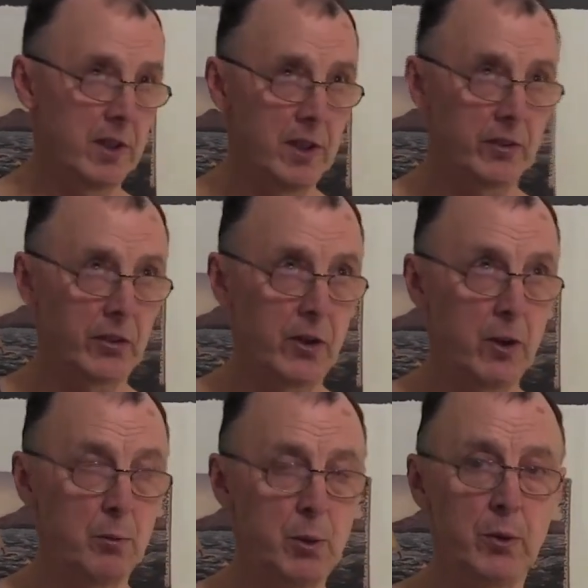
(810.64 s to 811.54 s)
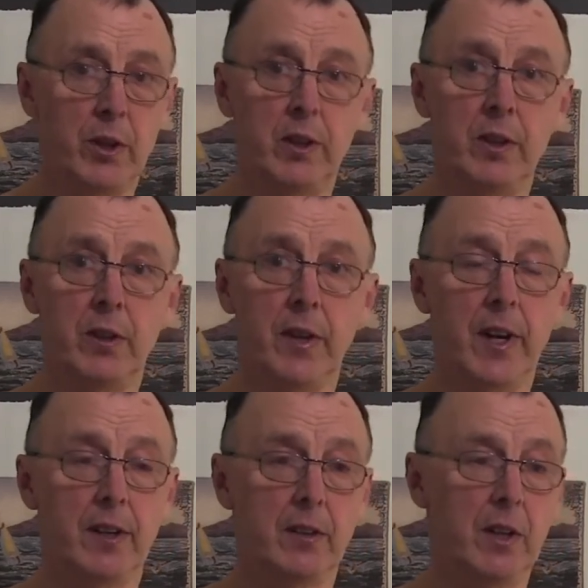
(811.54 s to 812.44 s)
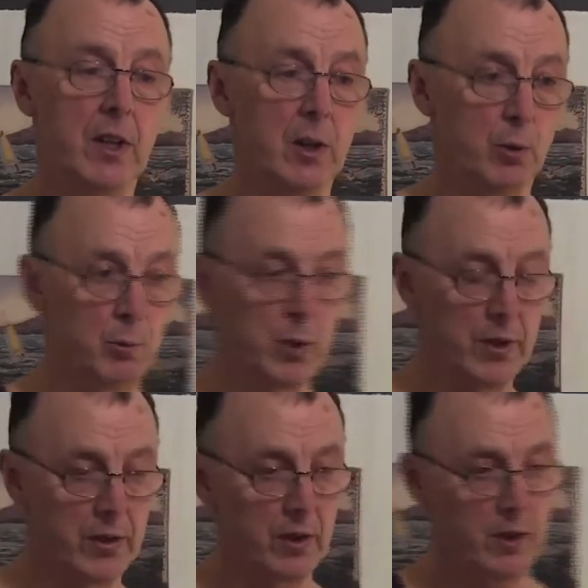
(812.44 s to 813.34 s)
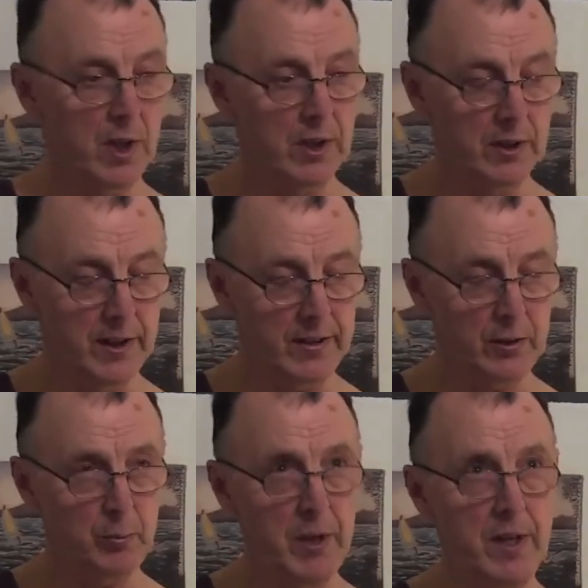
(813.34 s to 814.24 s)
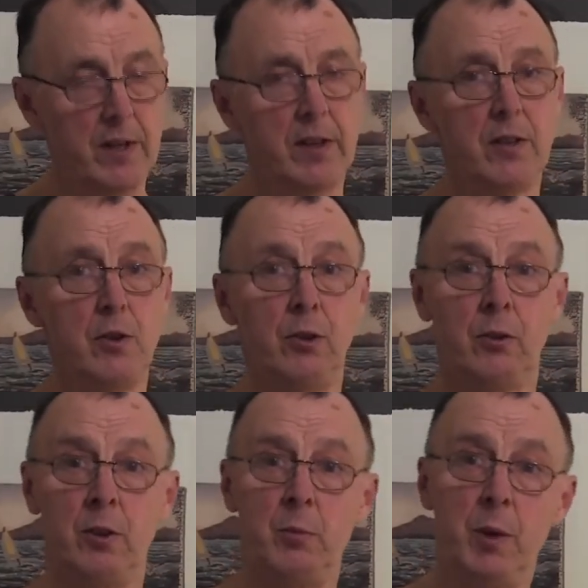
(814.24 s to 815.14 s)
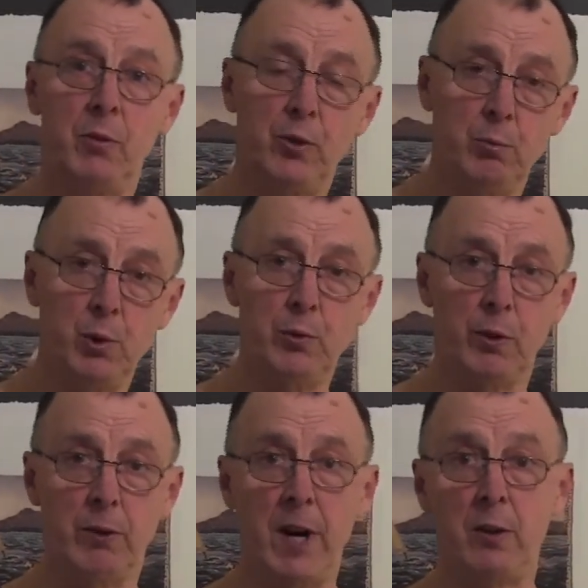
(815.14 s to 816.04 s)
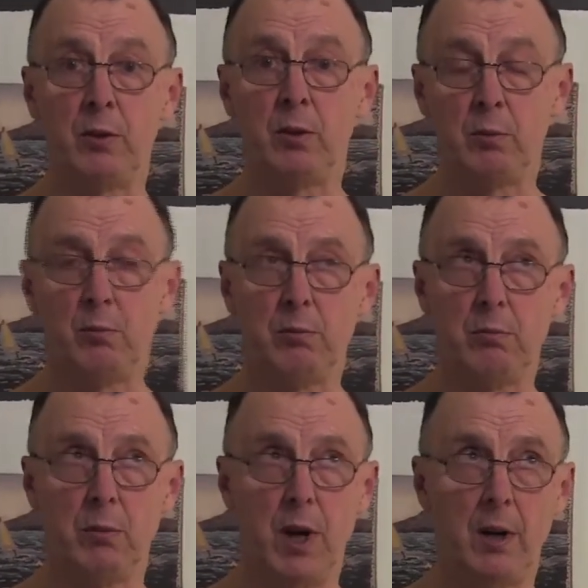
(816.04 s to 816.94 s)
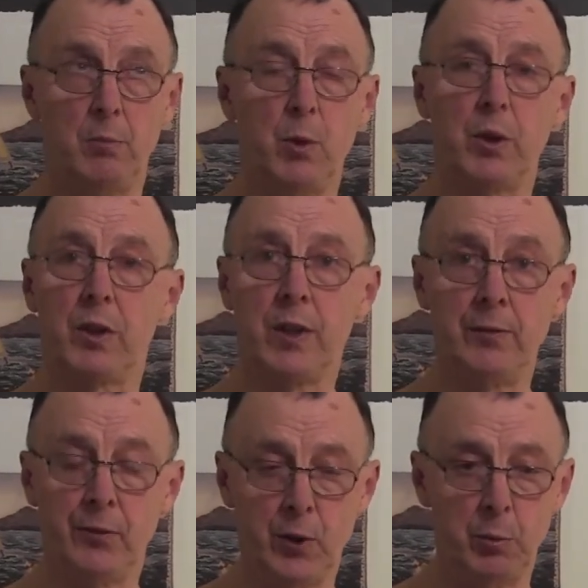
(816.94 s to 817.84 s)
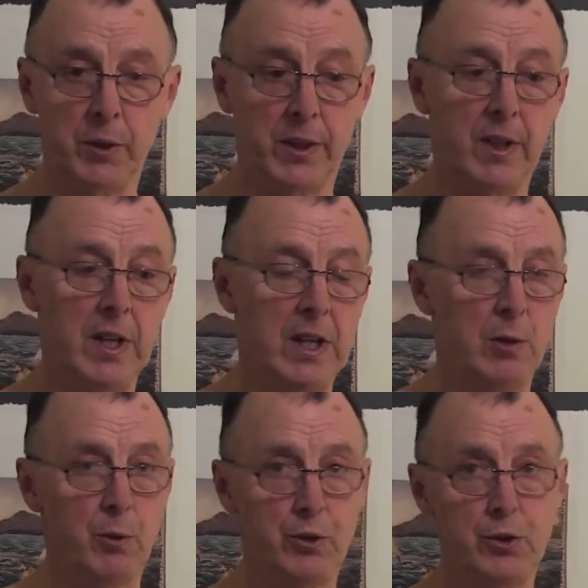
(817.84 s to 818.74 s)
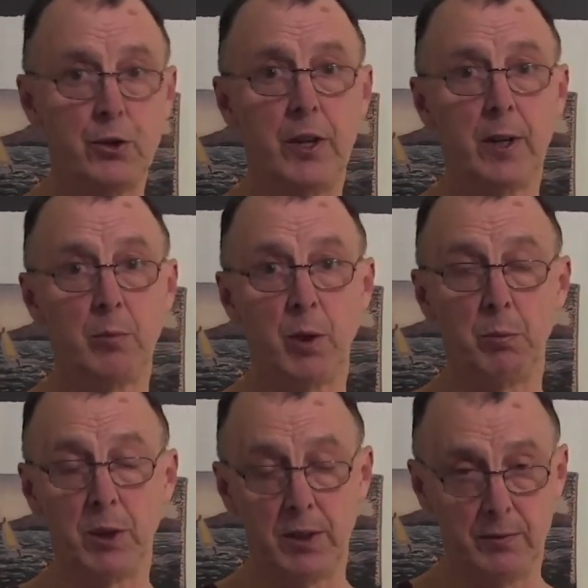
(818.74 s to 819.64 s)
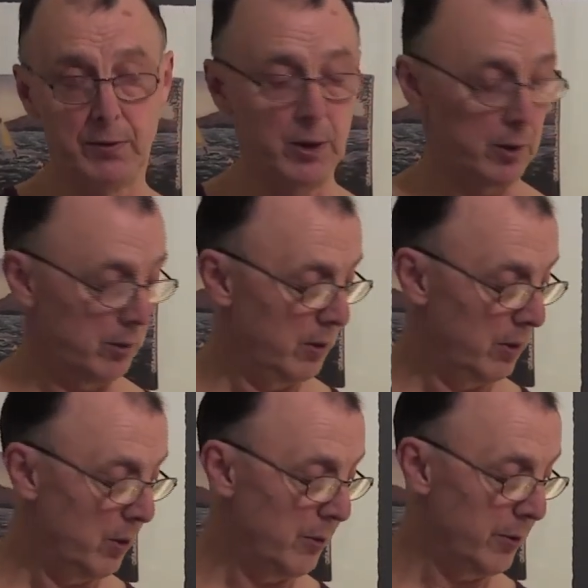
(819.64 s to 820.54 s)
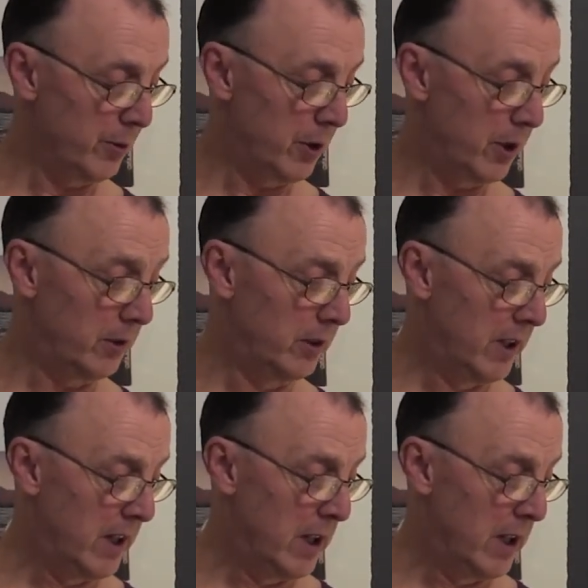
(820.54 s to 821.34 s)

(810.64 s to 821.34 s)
it's therapeutic in that with less pain, then you're going to be able to move around more comfortably, which should help the blood flow overall.